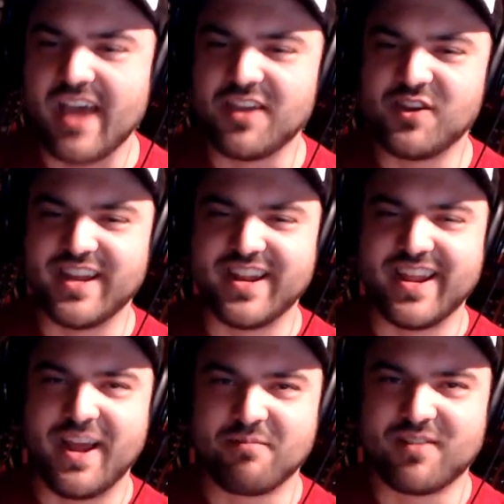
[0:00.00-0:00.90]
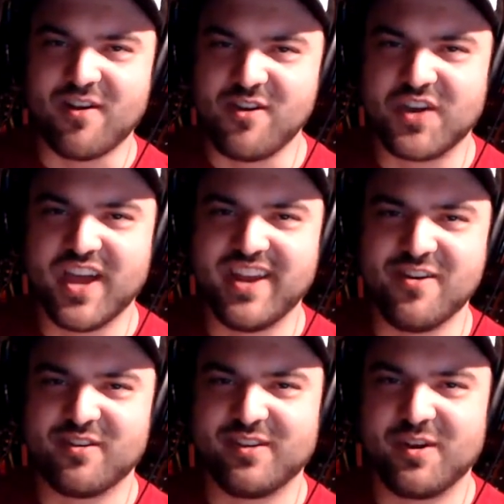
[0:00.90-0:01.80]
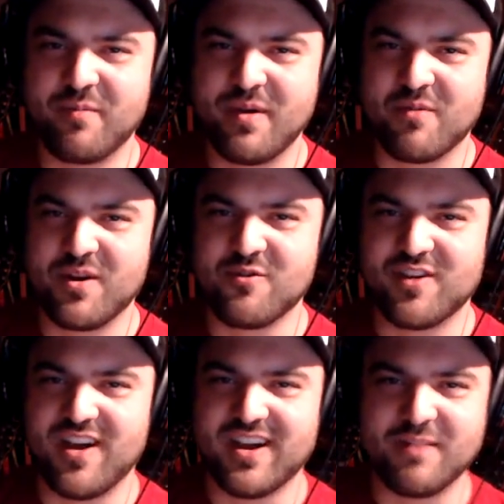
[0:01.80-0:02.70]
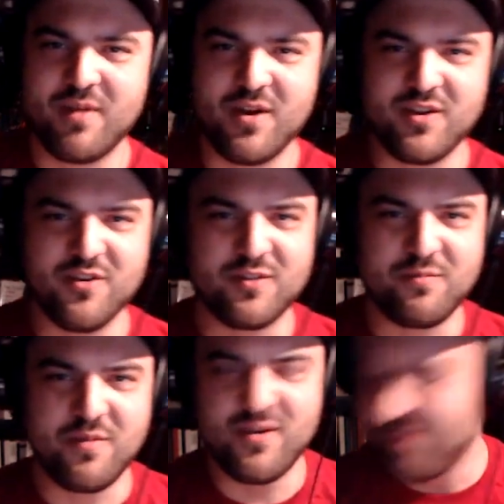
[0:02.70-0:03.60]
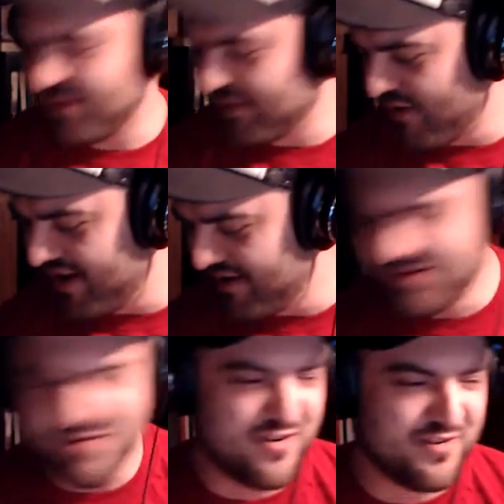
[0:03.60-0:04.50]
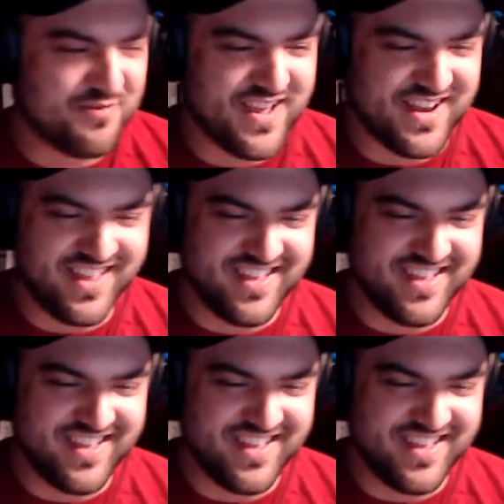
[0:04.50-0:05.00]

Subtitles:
you did. And I'm sorry, you cut out a little bit when you were talking about your experience with the great outdoors, man.